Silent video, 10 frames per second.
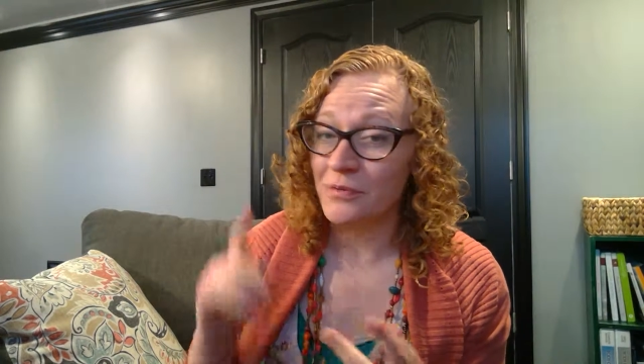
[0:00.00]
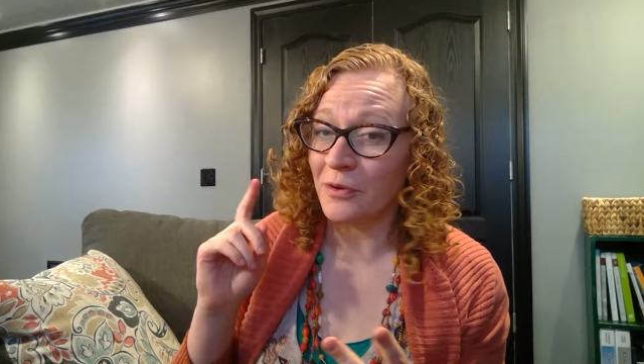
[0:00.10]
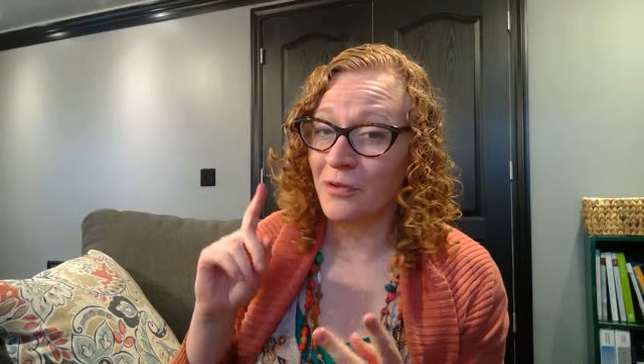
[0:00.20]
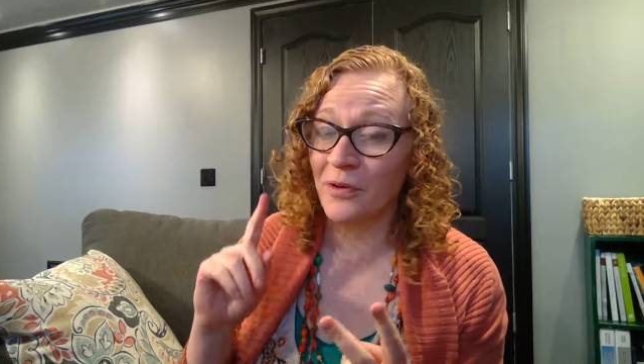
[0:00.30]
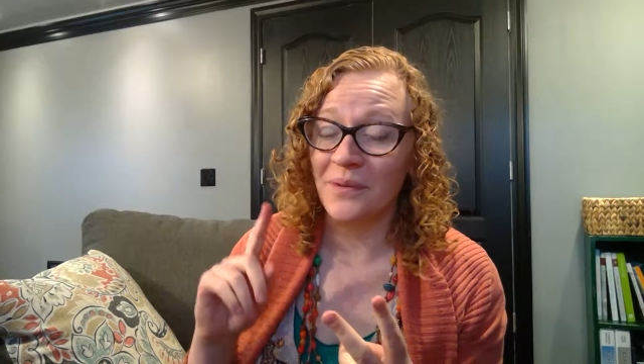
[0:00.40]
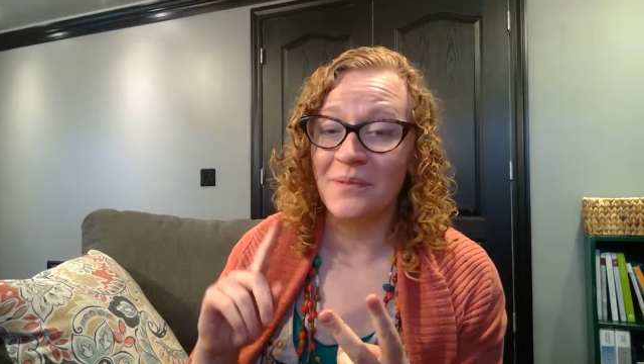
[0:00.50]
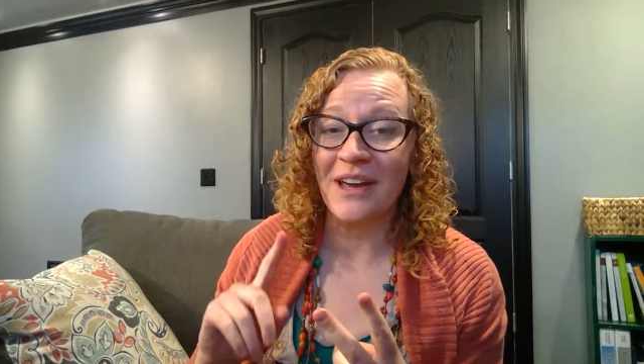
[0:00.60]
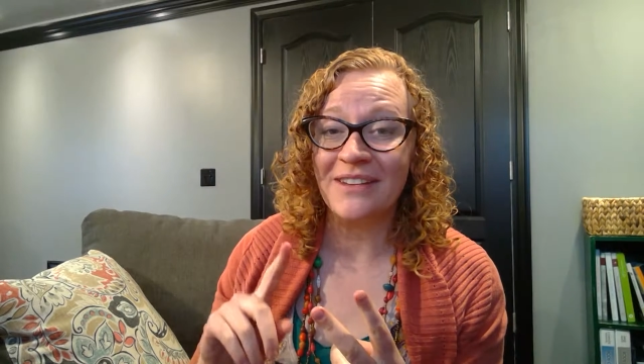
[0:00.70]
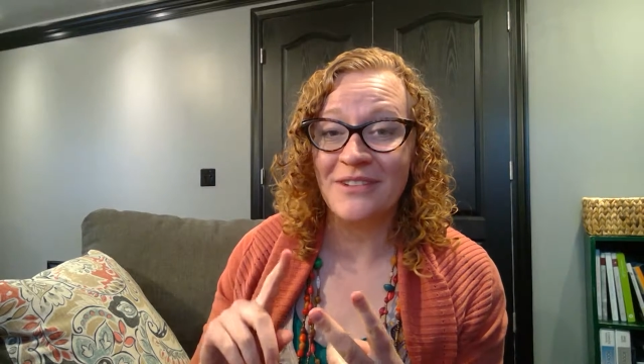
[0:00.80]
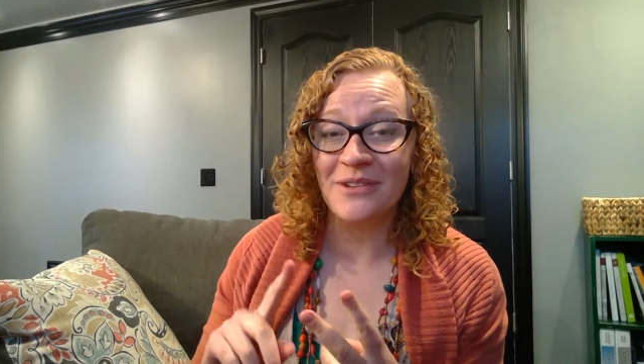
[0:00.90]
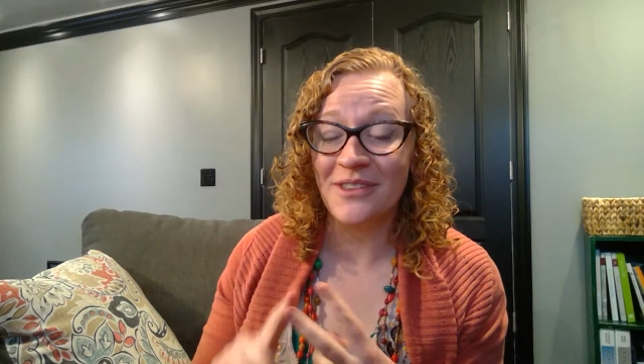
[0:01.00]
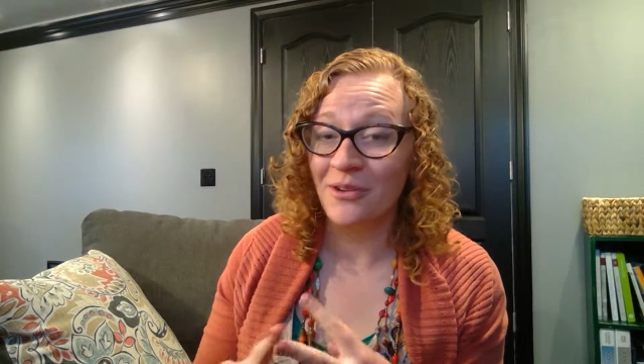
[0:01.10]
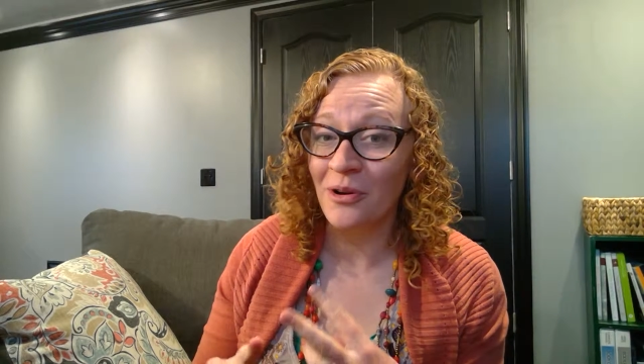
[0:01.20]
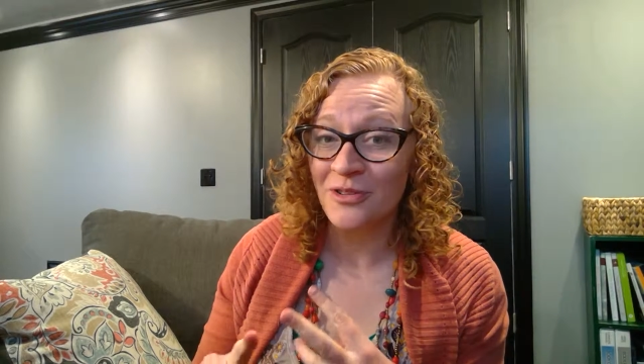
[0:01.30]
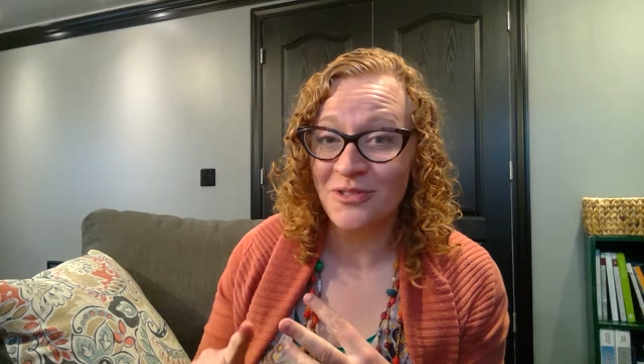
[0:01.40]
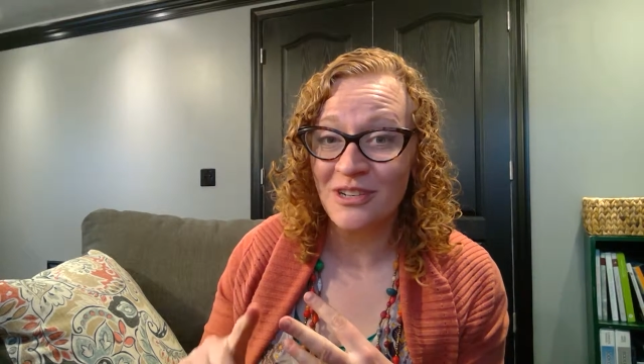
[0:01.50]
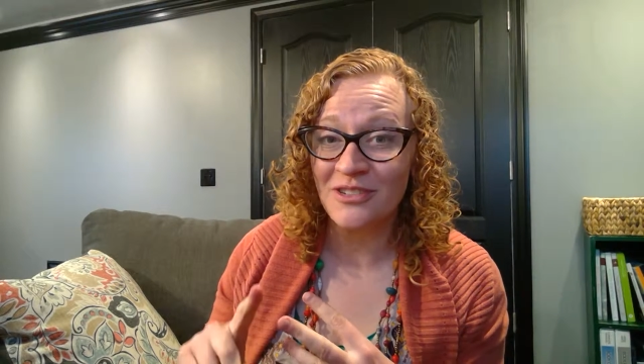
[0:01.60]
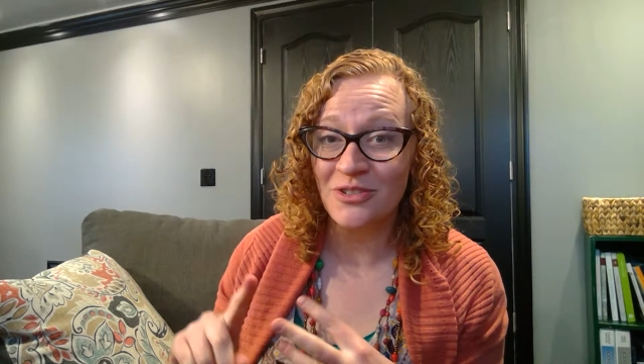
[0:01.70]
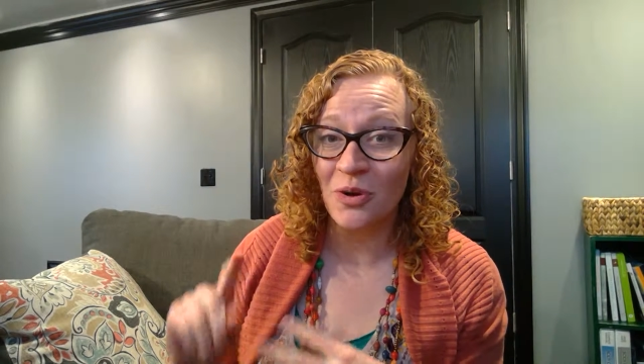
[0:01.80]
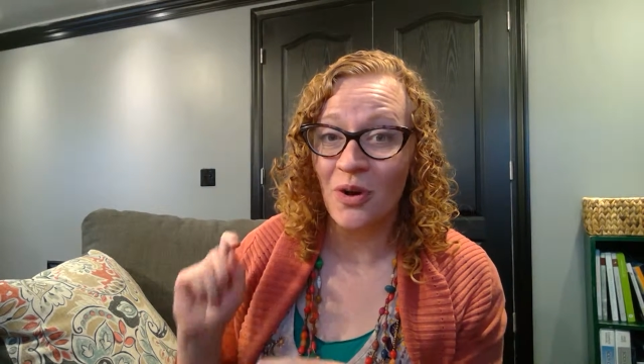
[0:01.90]
before we went to the grocery
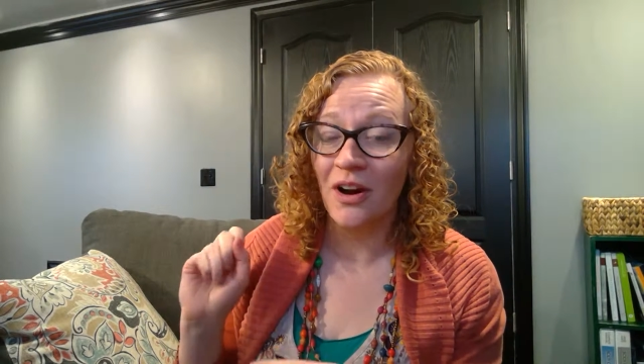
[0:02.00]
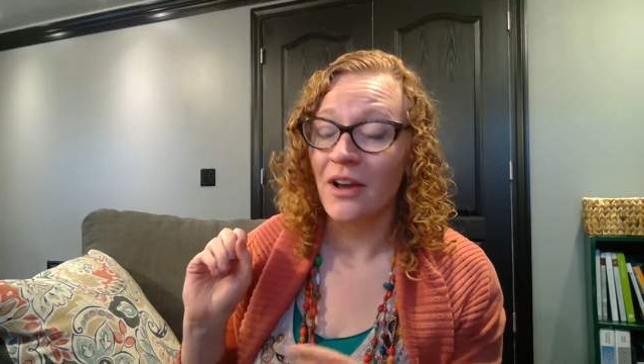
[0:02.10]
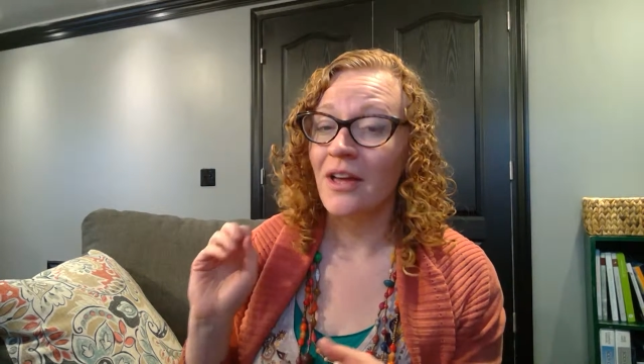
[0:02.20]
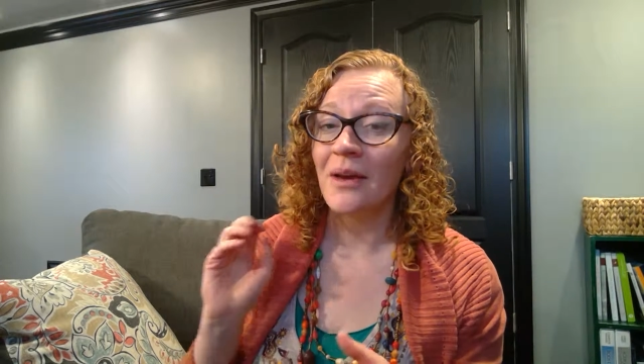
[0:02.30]
store,